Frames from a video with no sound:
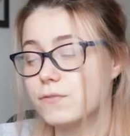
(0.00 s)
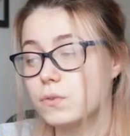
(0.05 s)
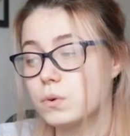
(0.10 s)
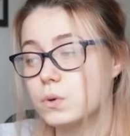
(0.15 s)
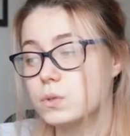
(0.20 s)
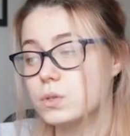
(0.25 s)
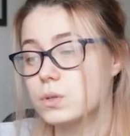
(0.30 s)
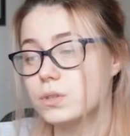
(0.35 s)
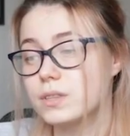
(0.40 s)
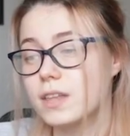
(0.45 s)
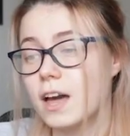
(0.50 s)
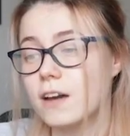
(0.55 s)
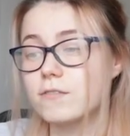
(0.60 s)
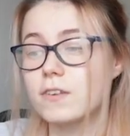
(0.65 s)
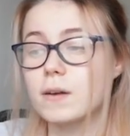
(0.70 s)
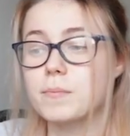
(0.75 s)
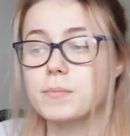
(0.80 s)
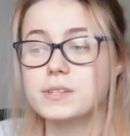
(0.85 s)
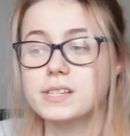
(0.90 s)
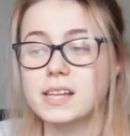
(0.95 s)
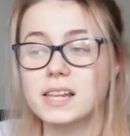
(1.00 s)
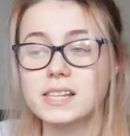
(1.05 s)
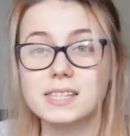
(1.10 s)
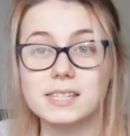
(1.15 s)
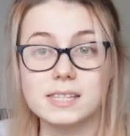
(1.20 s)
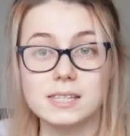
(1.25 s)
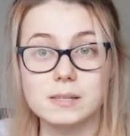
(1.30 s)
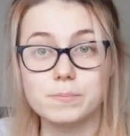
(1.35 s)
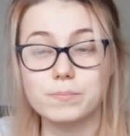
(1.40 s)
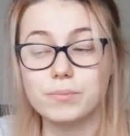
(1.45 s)
photo that represents
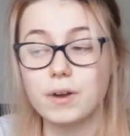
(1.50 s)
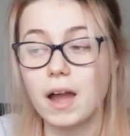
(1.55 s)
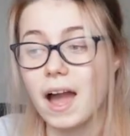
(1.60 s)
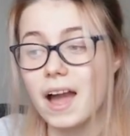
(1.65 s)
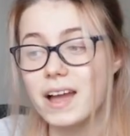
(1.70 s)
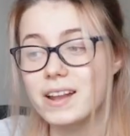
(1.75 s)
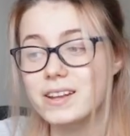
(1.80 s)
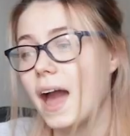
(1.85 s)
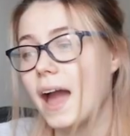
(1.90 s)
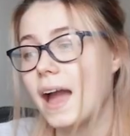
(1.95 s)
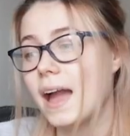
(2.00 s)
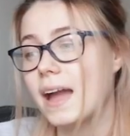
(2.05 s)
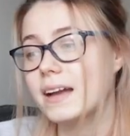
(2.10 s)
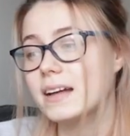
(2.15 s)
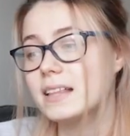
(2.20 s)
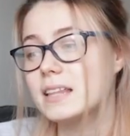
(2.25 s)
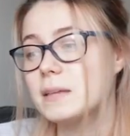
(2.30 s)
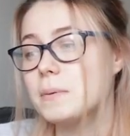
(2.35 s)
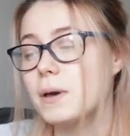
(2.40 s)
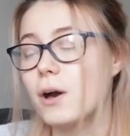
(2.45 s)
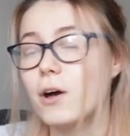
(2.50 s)
this brand and clip it